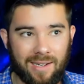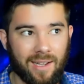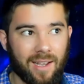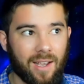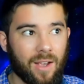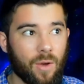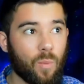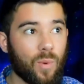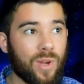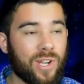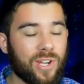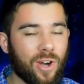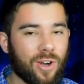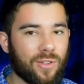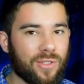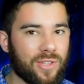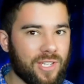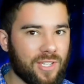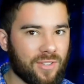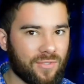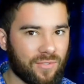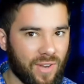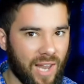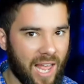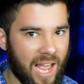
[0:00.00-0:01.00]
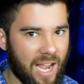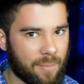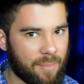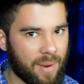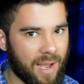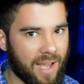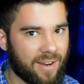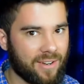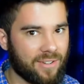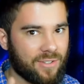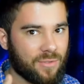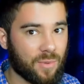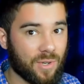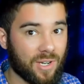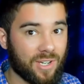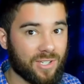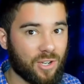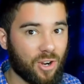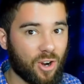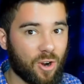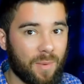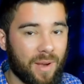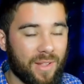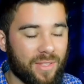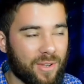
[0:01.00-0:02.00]
We call these flag patterns. We're going to
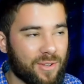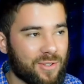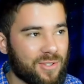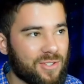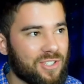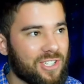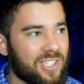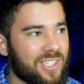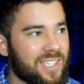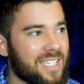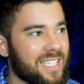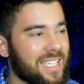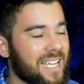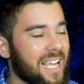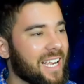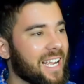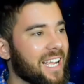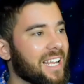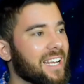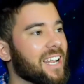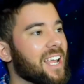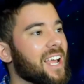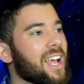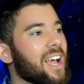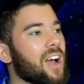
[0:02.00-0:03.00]
talk about those in just a second.